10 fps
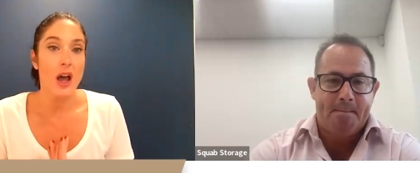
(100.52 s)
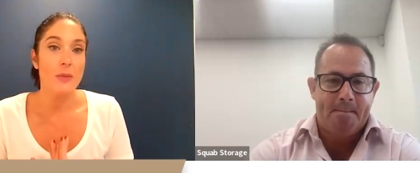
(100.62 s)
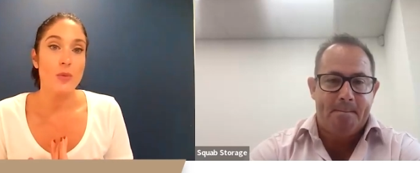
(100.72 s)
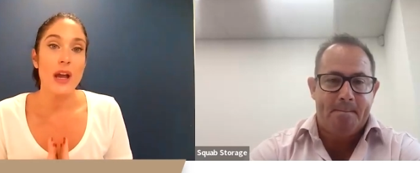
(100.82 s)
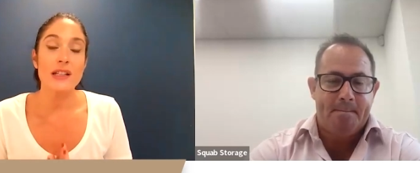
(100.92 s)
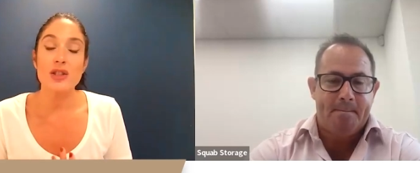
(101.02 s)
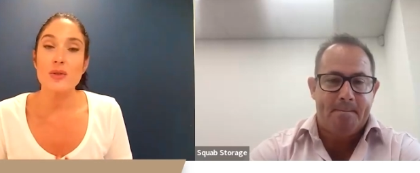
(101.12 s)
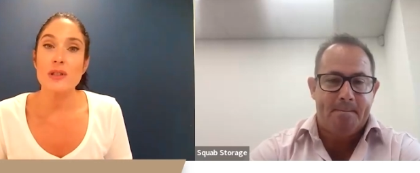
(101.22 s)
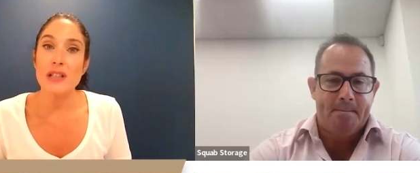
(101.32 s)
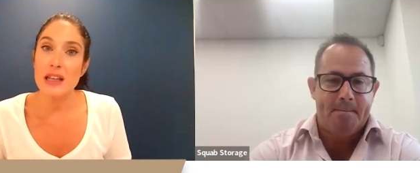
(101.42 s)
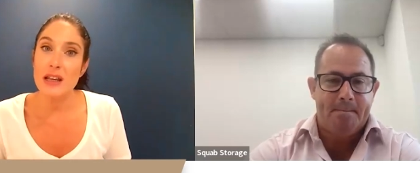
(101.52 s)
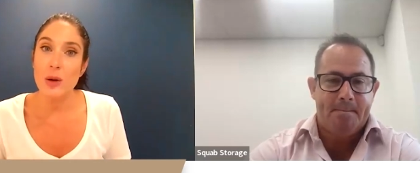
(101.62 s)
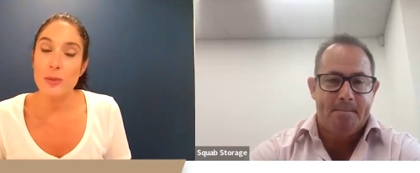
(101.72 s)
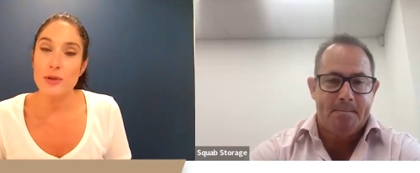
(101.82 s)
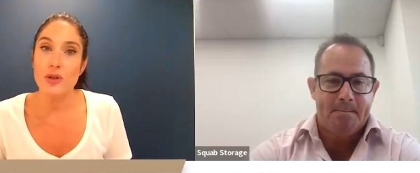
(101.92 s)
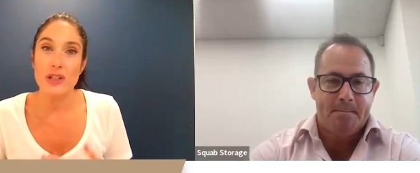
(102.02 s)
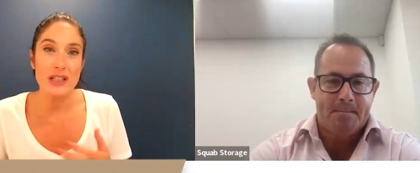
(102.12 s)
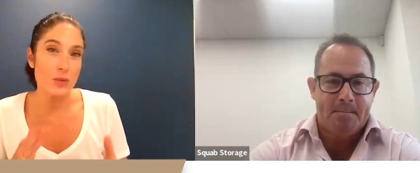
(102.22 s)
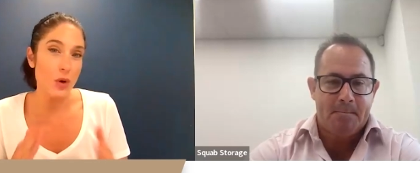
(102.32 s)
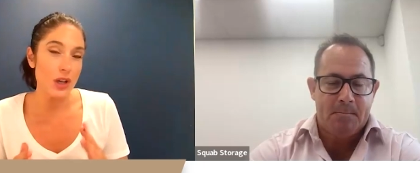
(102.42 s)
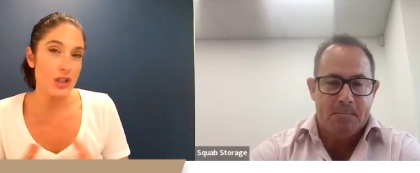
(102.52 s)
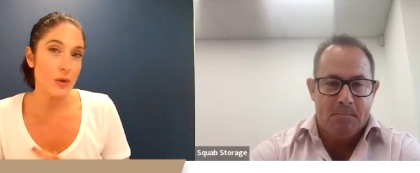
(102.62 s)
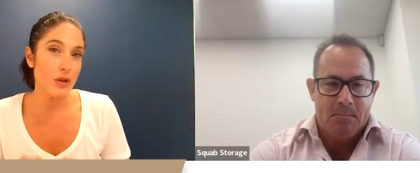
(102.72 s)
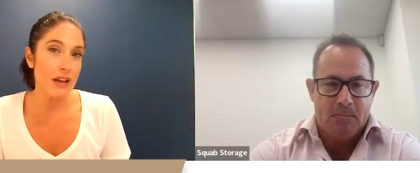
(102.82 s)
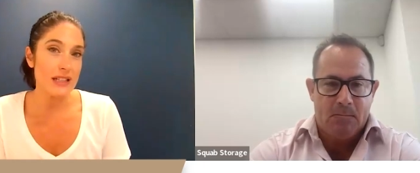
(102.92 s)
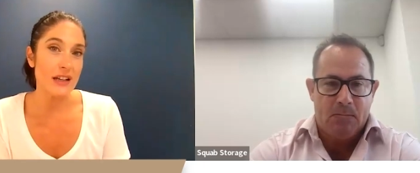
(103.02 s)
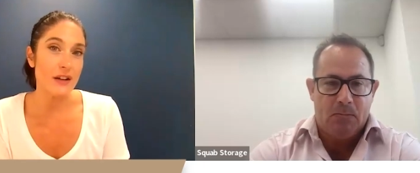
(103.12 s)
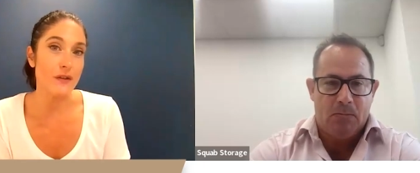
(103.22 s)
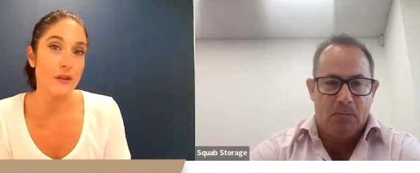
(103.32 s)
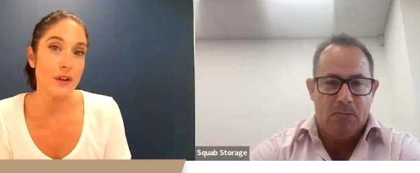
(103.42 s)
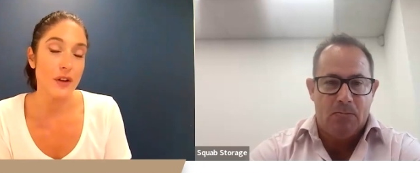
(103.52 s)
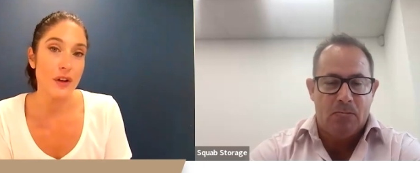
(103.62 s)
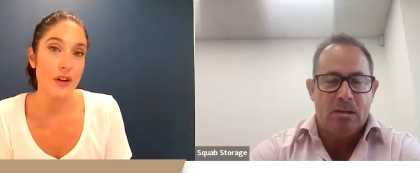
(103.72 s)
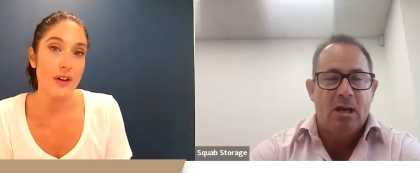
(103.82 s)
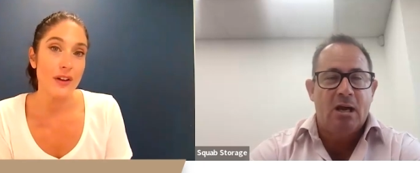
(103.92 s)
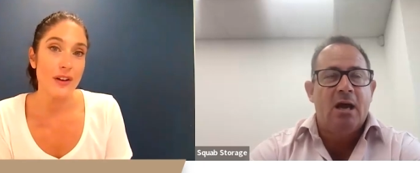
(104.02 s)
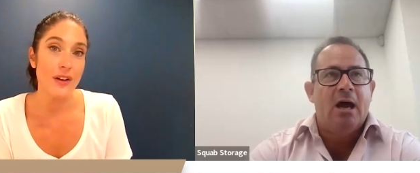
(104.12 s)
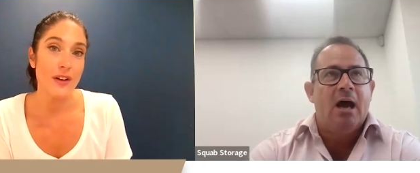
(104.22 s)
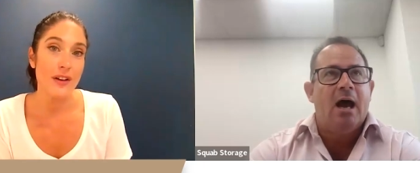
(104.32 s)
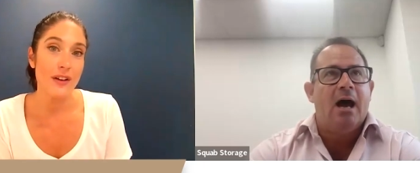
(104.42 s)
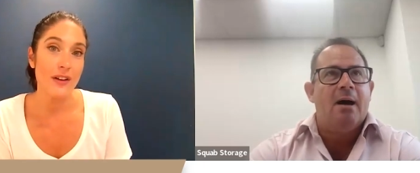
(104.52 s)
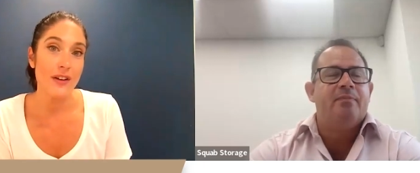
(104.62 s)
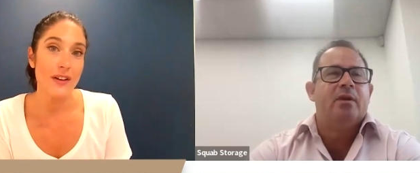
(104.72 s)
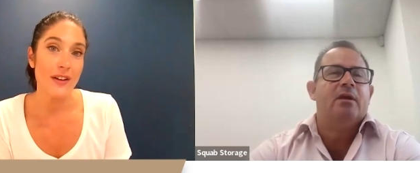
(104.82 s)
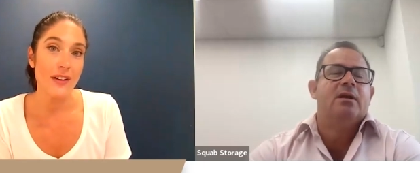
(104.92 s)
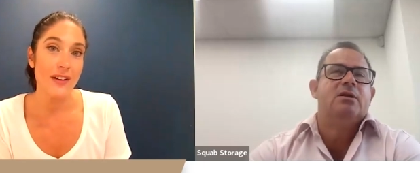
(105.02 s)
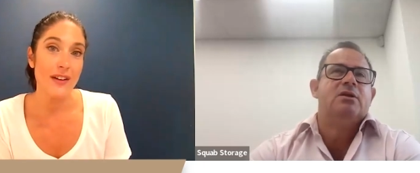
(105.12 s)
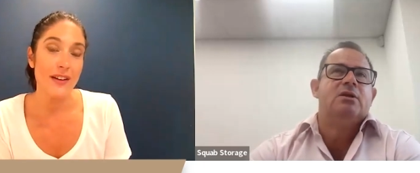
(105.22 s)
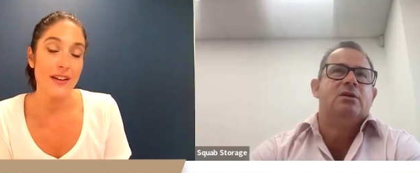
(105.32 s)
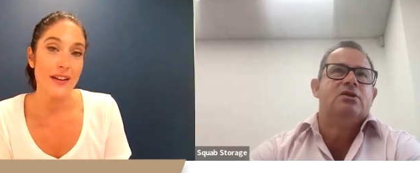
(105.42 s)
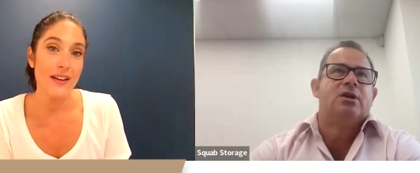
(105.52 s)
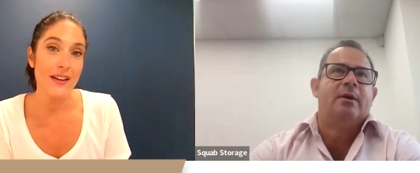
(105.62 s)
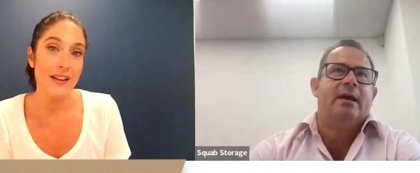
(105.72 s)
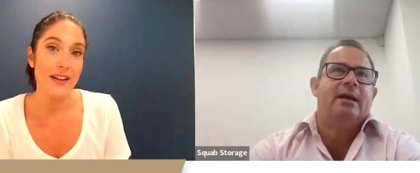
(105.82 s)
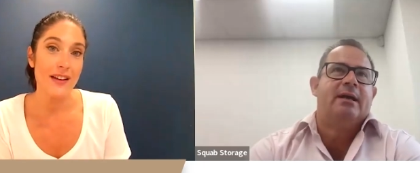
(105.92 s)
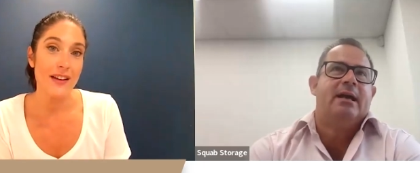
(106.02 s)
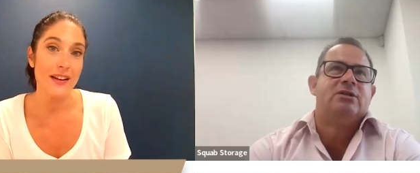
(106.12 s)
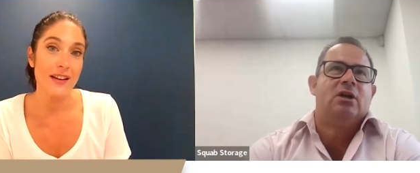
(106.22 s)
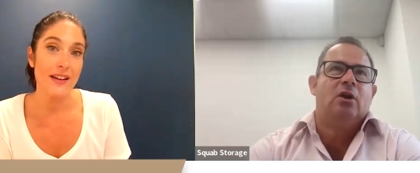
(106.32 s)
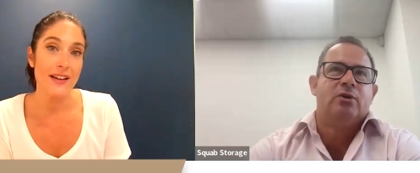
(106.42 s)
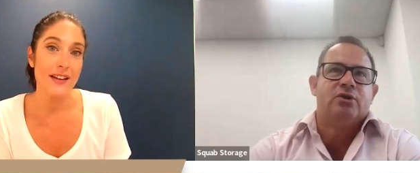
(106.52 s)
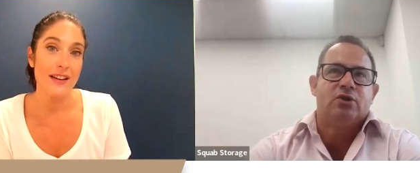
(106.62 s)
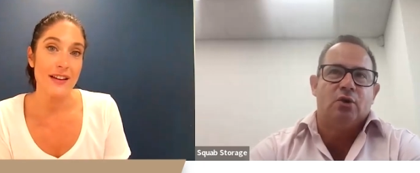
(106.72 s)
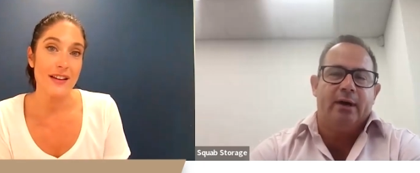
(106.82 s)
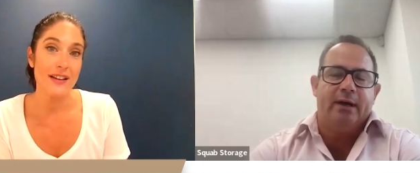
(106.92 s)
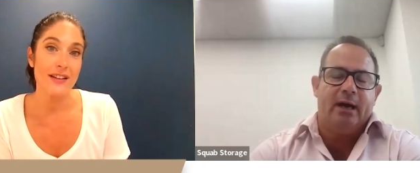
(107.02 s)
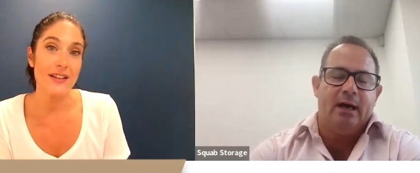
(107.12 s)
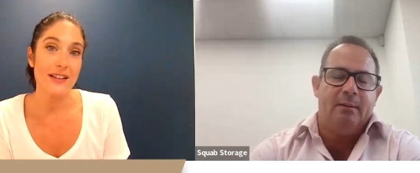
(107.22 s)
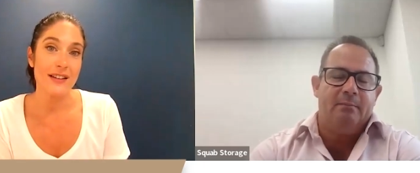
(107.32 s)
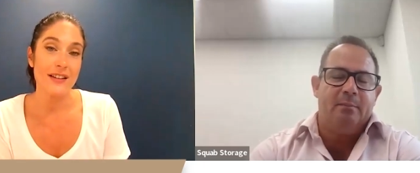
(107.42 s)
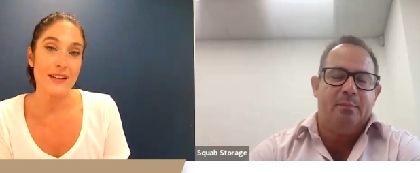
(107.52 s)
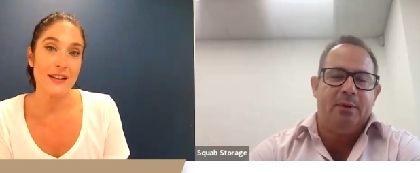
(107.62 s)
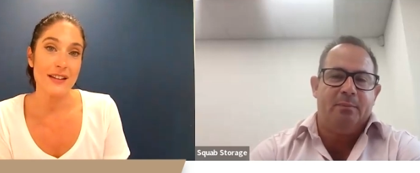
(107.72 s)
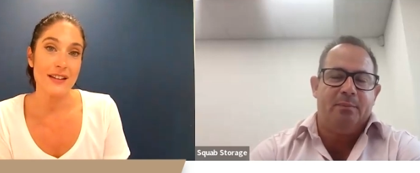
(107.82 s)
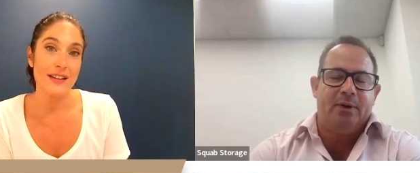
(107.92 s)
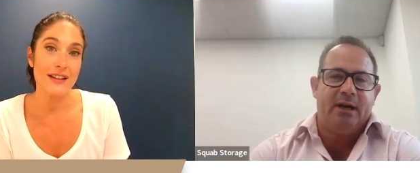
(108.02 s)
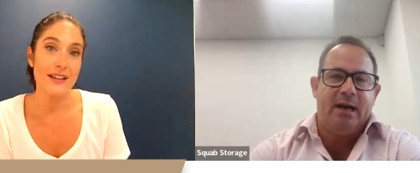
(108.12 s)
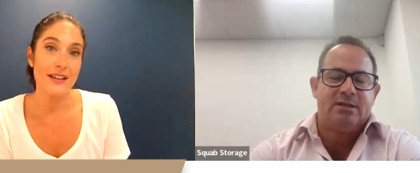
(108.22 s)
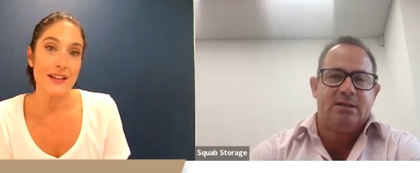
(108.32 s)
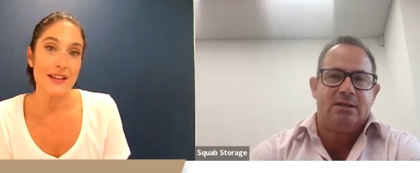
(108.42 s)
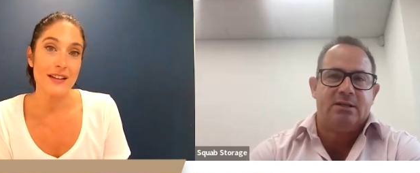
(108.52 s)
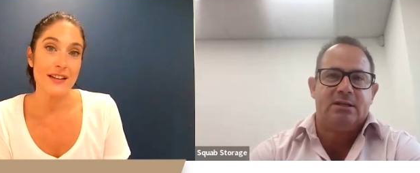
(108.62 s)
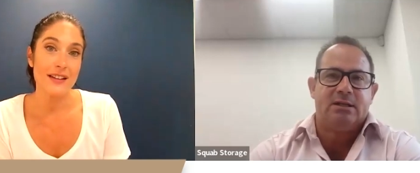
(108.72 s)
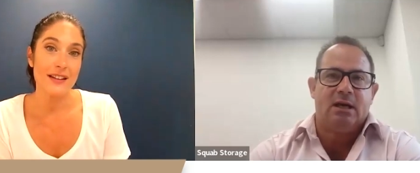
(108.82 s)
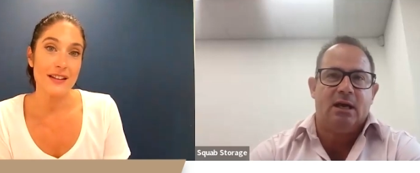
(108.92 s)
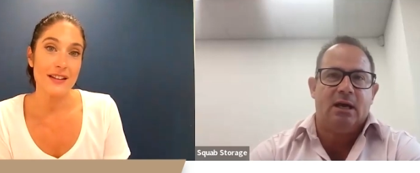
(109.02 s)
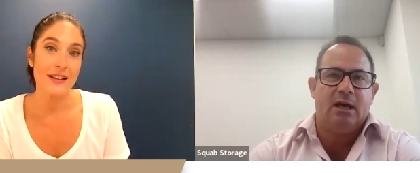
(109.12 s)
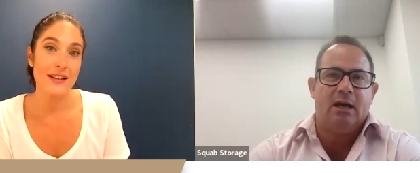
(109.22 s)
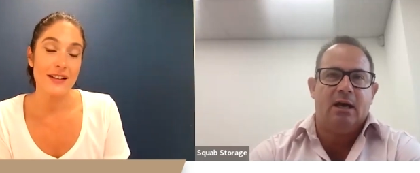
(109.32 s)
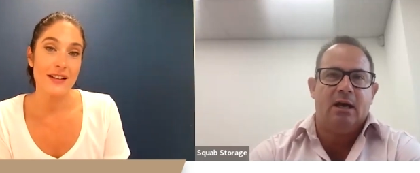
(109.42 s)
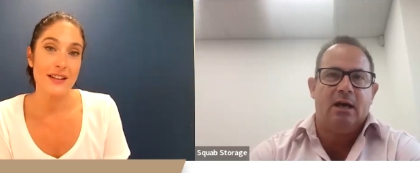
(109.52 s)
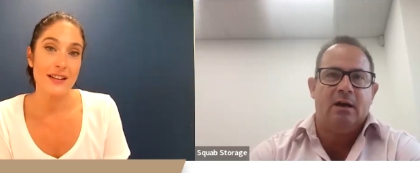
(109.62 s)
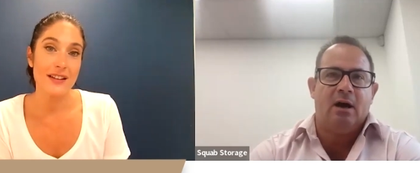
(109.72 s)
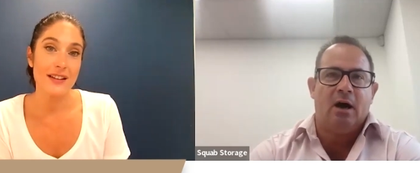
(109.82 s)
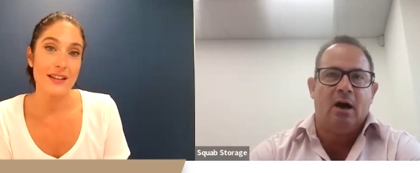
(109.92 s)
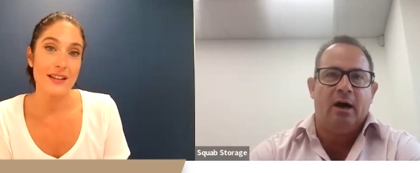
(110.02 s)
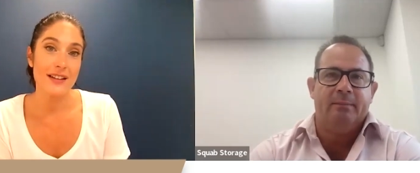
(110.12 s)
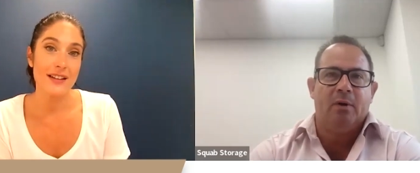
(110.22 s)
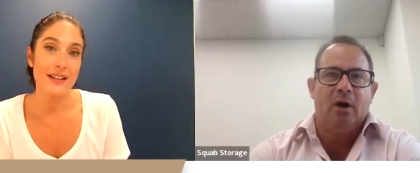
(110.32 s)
Speaker 1: Um, where did you see the opportunity? Why so aggressive?
Speaker 2: Um, so it, it's a long story, um, but but in essence, uh, I